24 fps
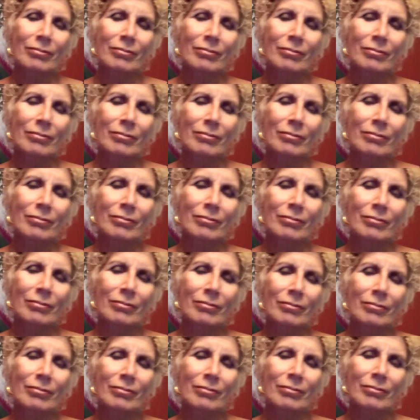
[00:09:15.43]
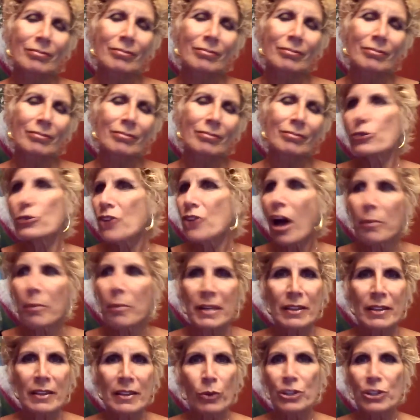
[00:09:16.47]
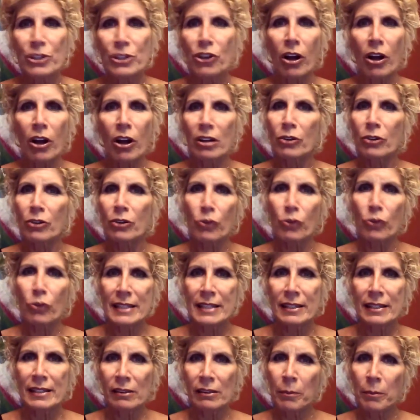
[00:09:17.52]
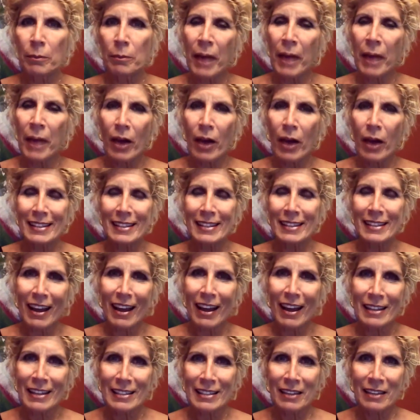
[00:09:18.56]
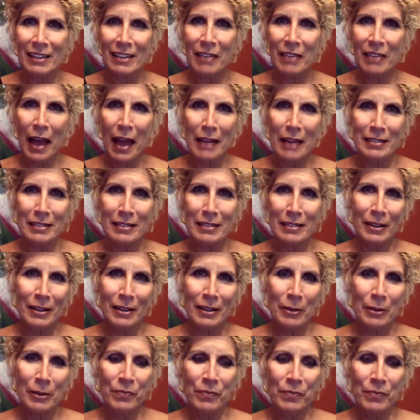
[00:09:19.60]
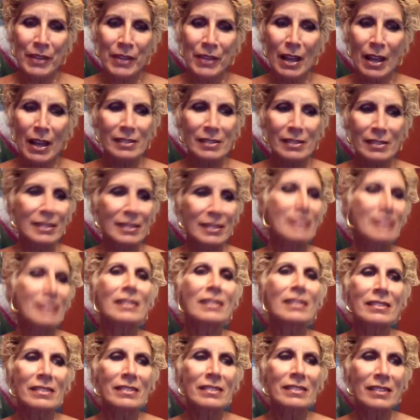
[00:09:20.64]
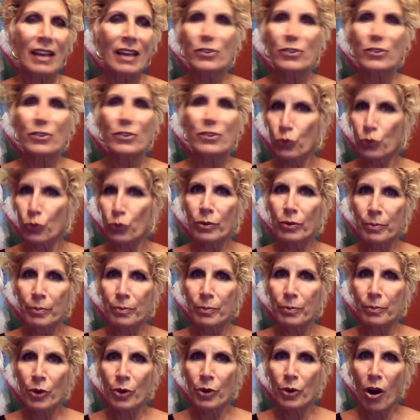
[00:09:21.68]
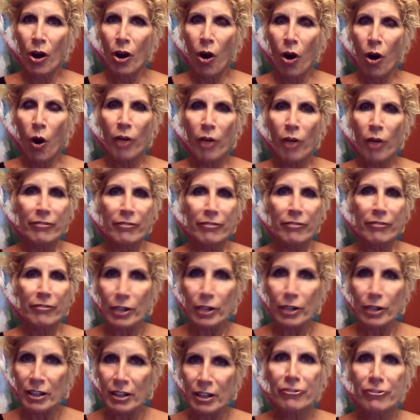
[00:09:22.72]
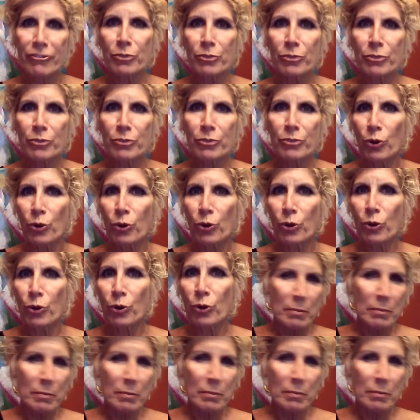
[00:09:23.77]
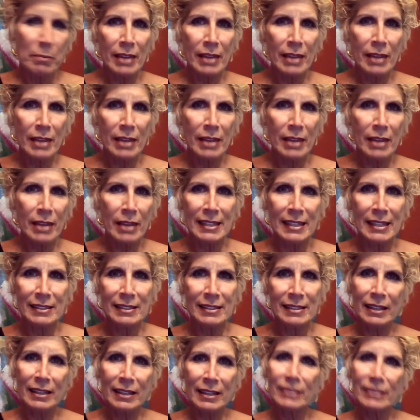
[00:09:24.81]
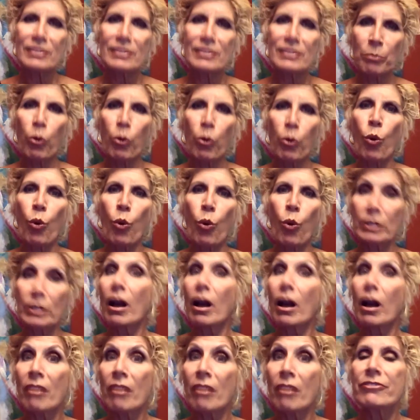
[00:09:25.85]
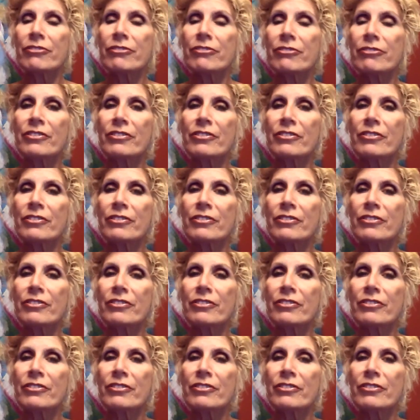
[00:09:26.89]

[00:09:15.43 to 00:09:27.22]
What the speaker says: And then another topic that we talk a great deal about is the idea that assistants as a group are very comfortable being behind the scenes and in support of,